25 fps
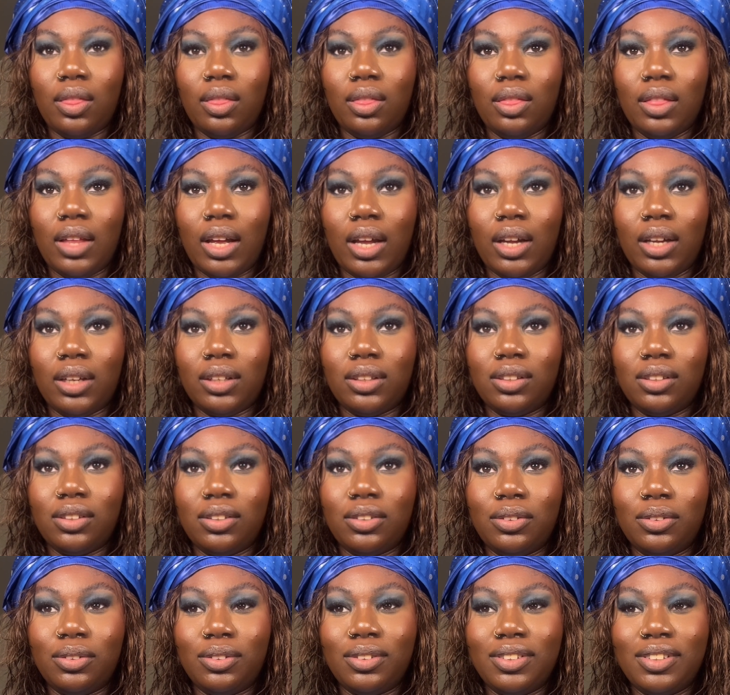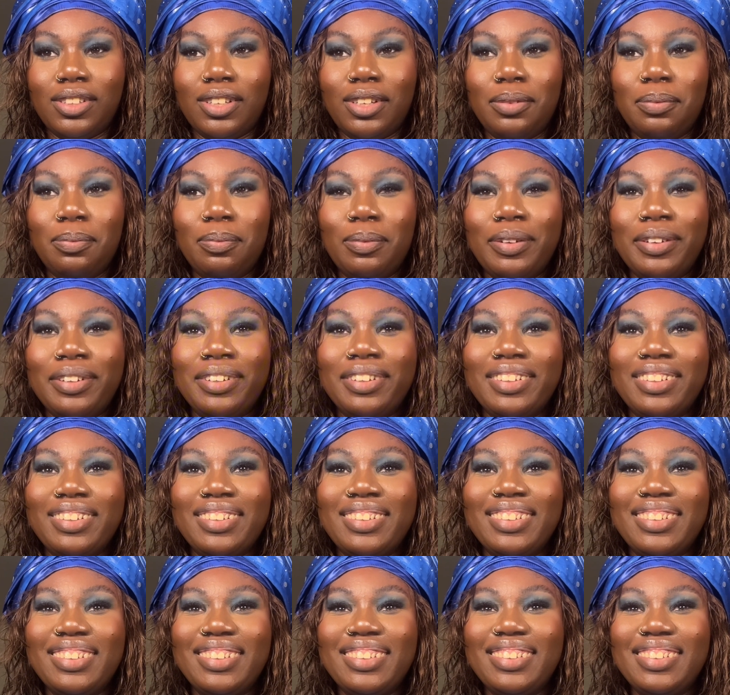that little tidbit
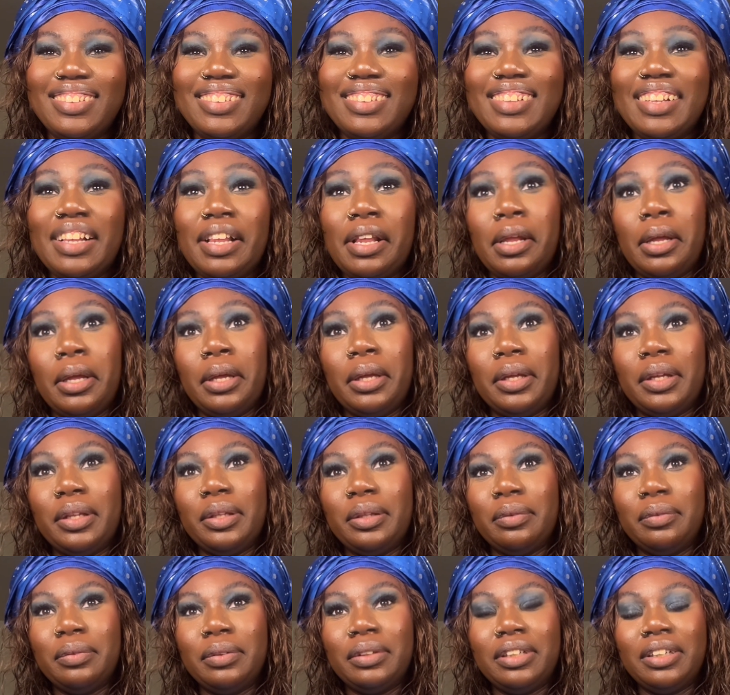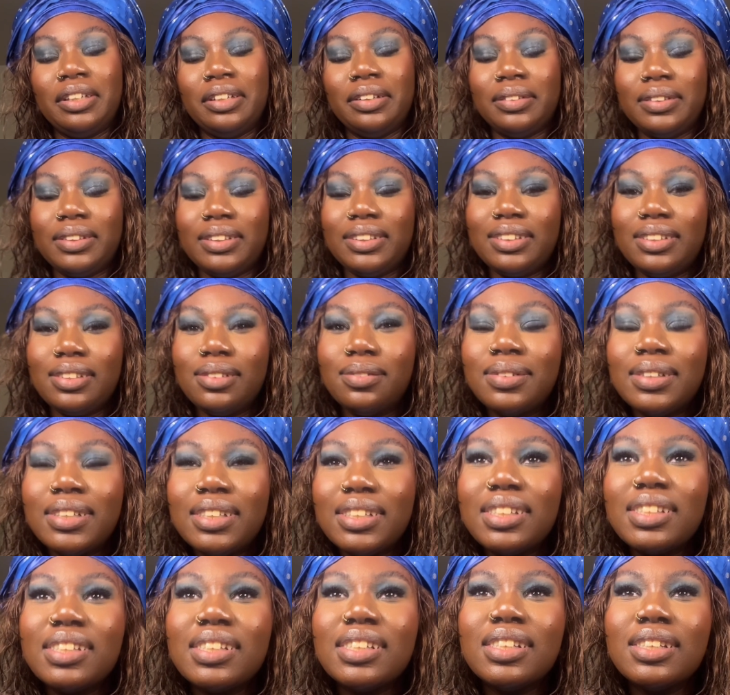in the video because the
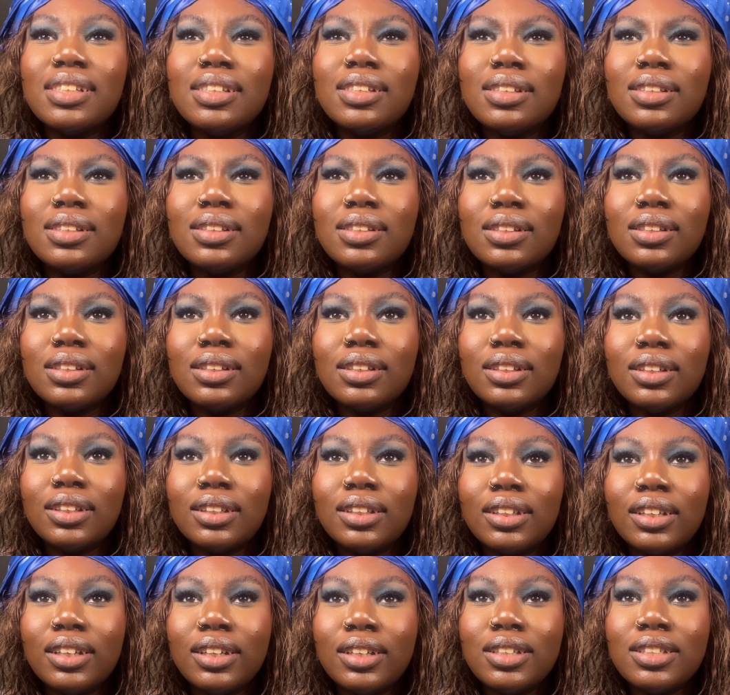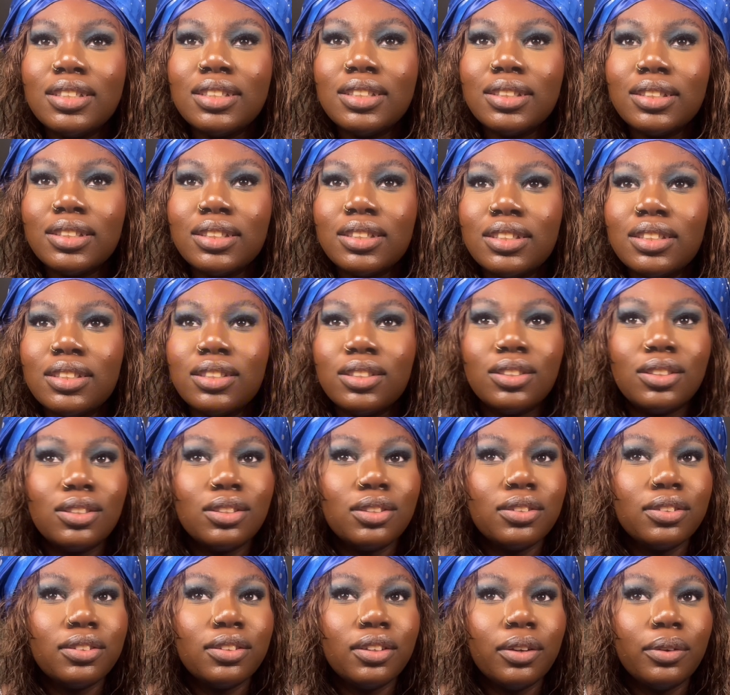face is sitting. It is looking
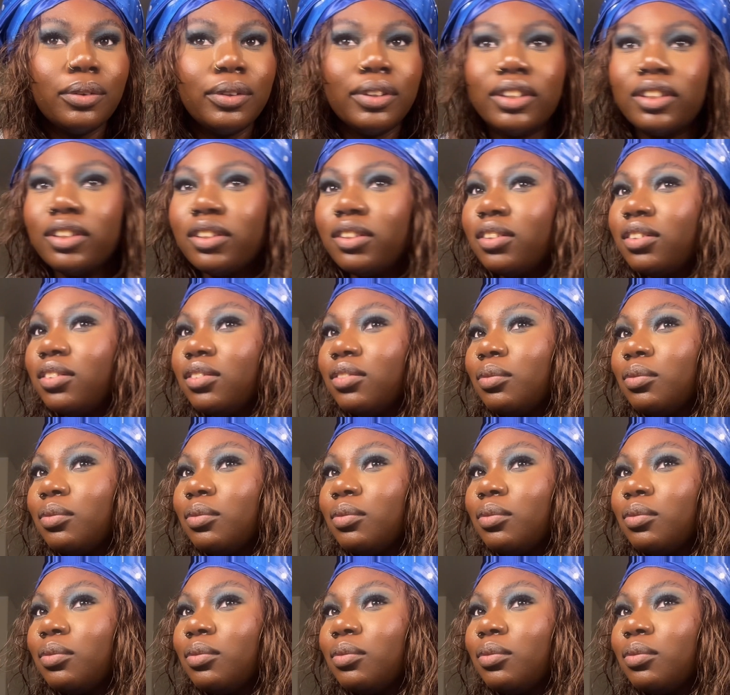so good.